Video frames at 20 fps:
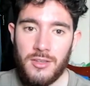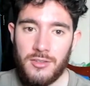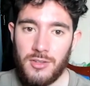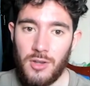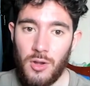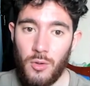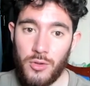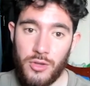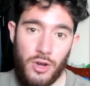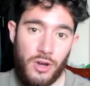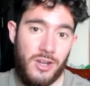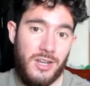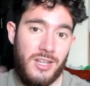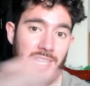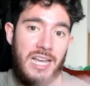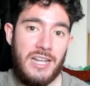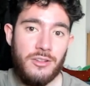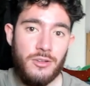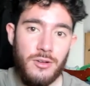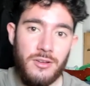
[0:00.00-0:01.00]
So your
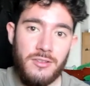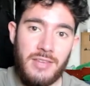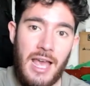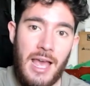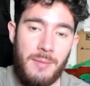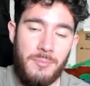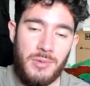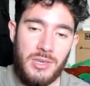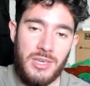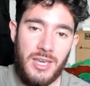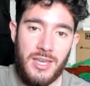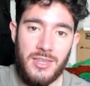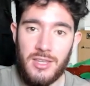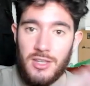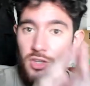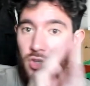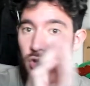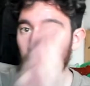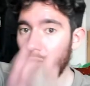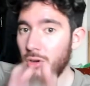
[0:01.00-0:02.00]
collector is happy and
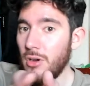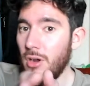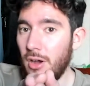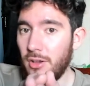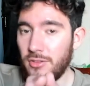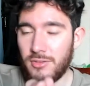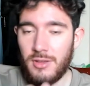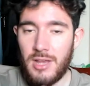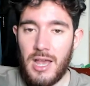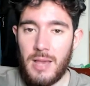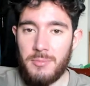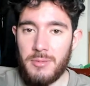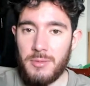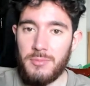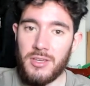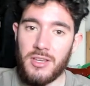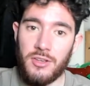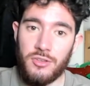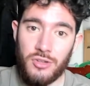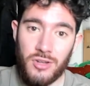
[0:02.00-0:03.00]
then you're also happy
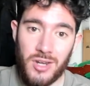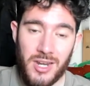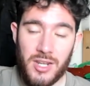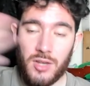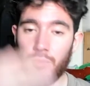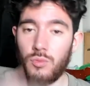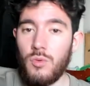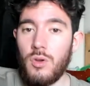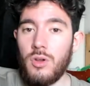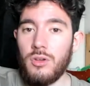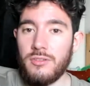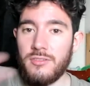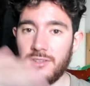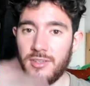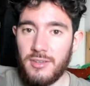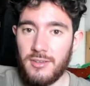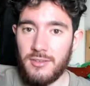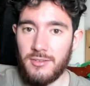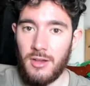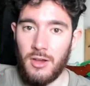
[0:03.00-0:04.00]
because you're getting
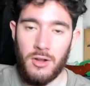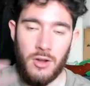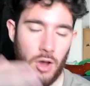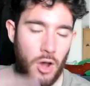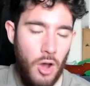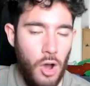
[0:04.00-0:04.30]
royalties on